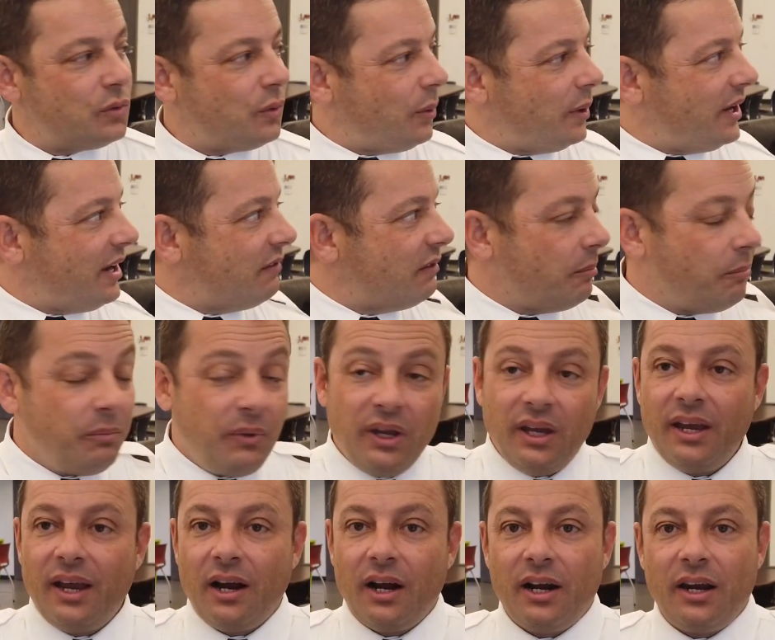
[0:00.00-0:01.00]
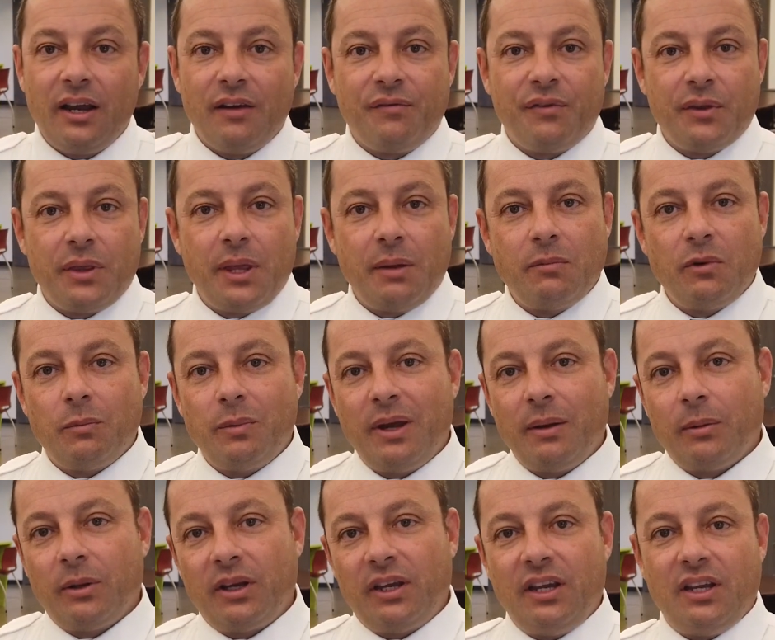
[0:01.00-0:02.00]
We want to have a big area for them to be
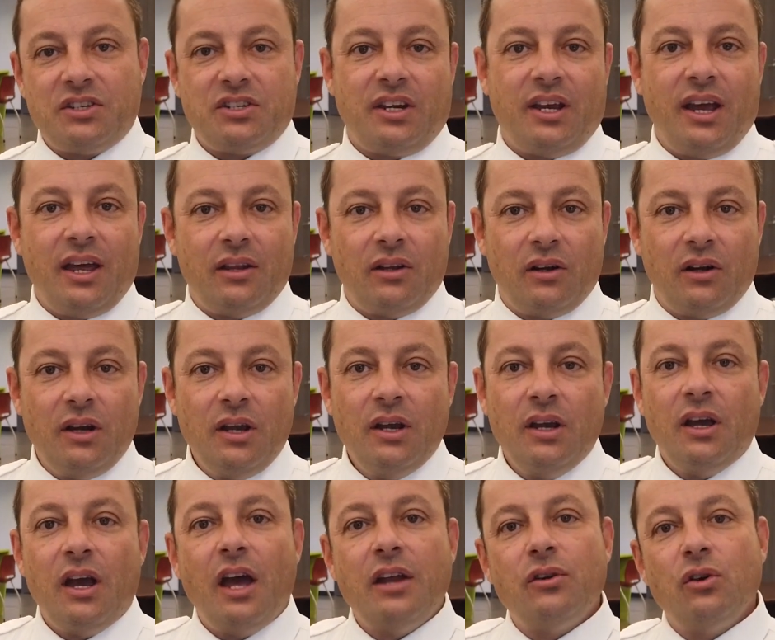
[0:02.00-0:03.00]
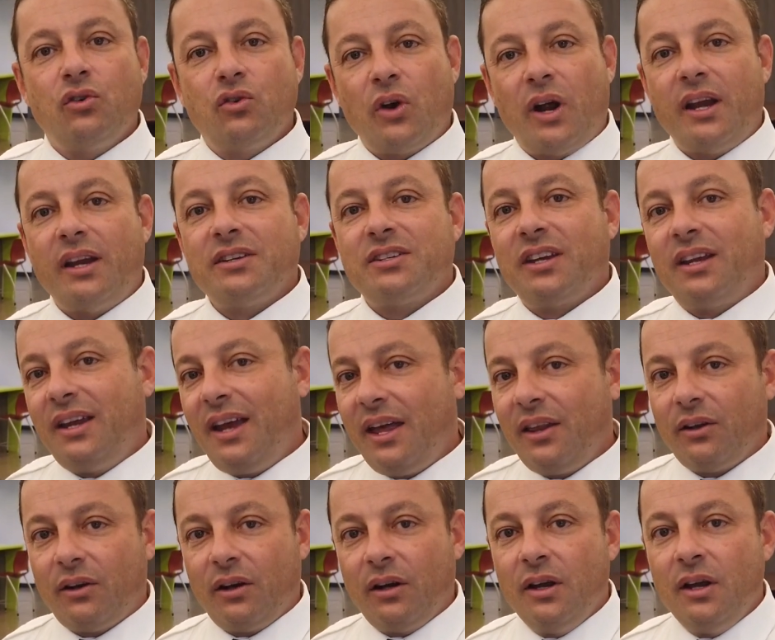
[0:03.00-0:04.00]
able to get together and do training
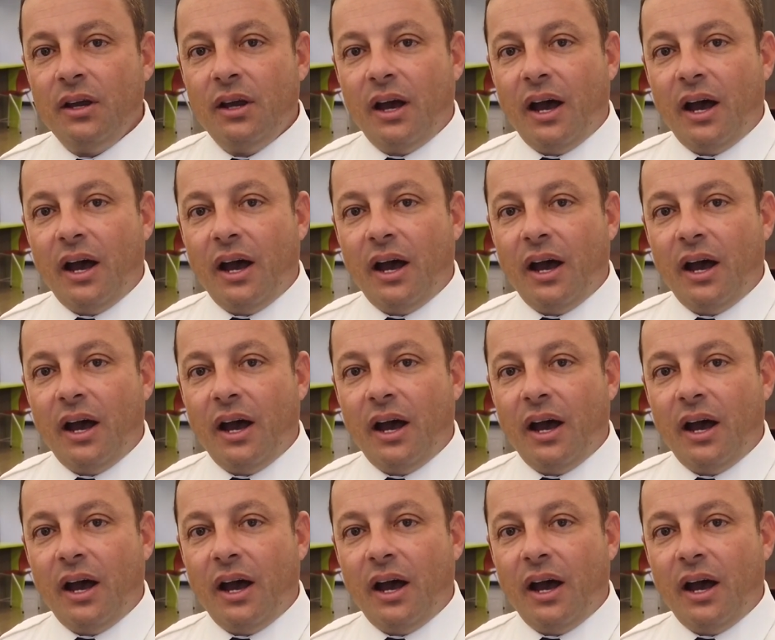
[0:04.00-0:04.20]
together.